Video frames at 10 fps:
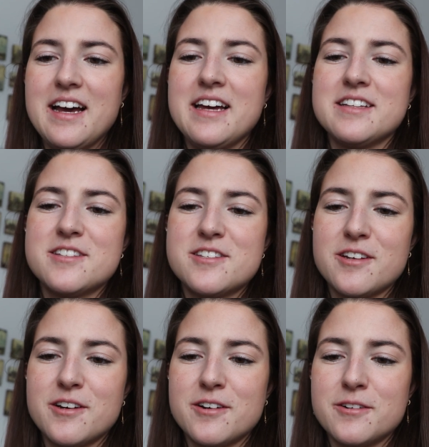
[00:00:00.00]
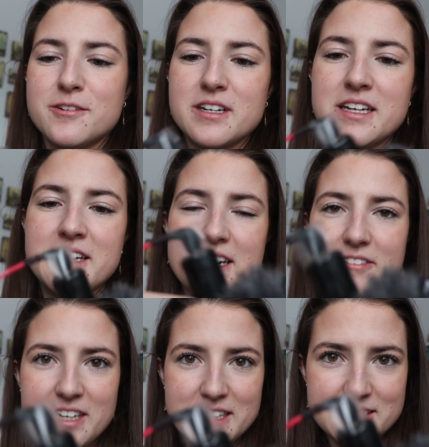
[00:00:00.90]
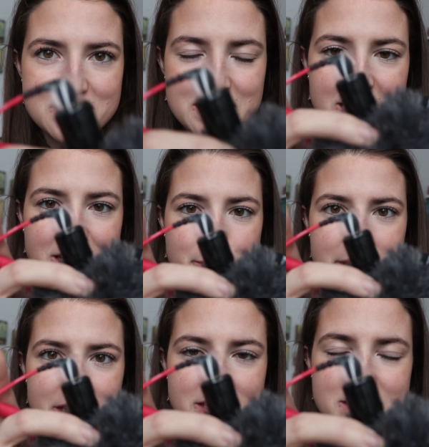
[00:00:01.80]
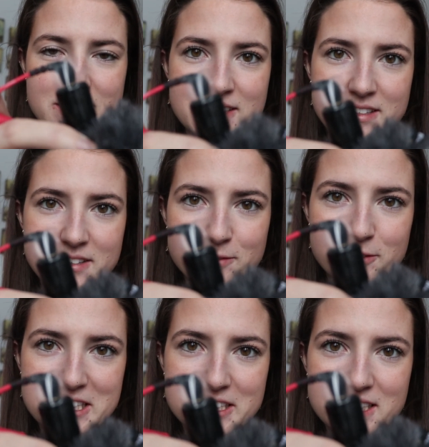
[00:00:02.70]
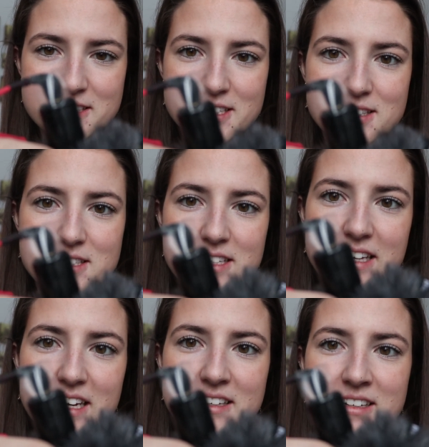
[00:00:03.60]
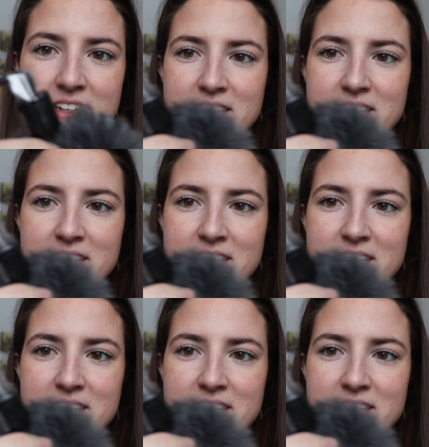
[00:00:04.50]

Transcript: and so I've had to tape it. Hopefully you guys can see that.